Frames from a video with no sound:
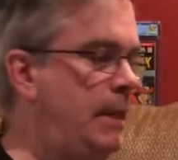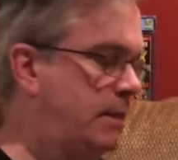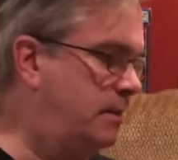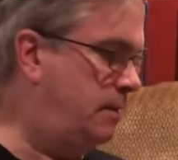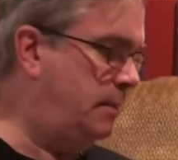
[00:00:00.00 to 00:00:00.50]

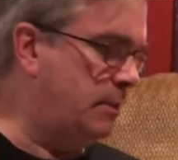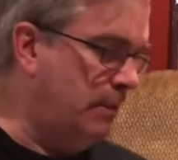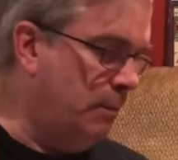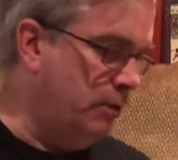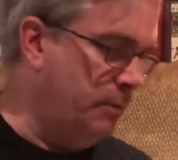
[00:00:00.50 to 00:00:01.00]
next, this seems
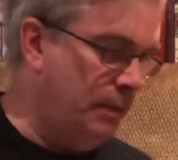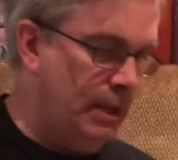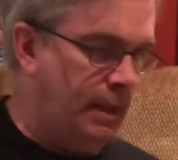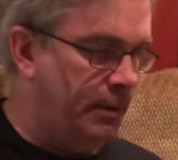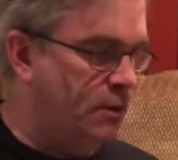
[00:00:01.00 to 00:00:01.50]
like multiple
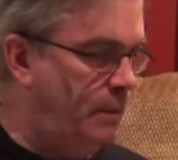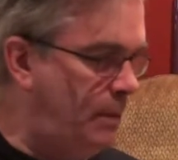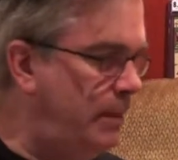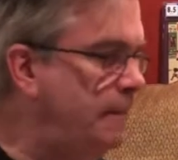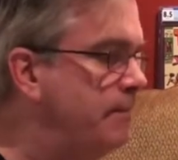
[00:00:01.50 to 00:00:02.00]
comics,
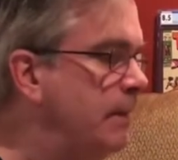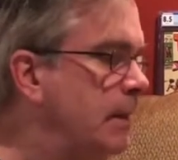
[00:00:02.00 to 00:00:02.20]
maybe?